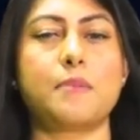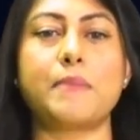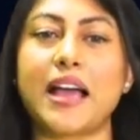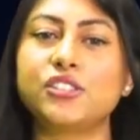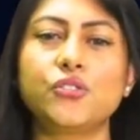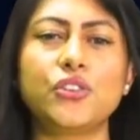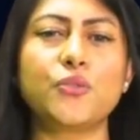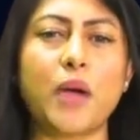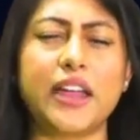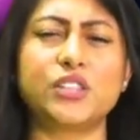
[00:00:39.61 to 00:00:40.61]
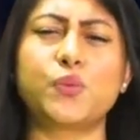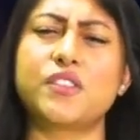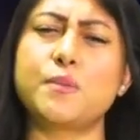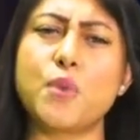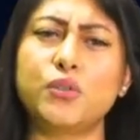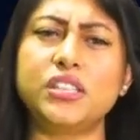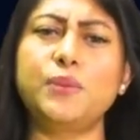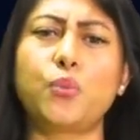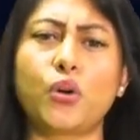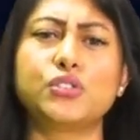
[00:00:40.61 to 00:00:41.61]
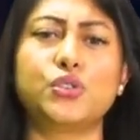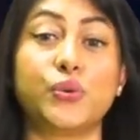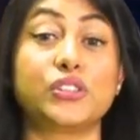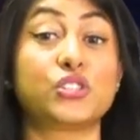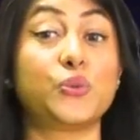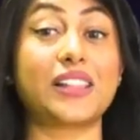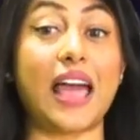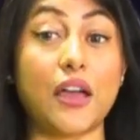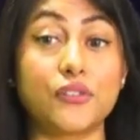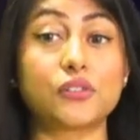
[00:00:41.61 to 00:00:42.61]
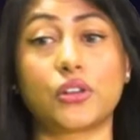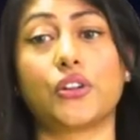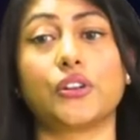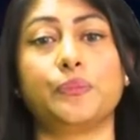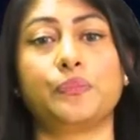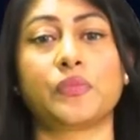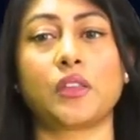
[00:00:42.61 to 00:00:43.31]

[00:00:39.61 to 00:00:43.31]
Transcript: Mastering your mind is one of the most important tools you will ever learn.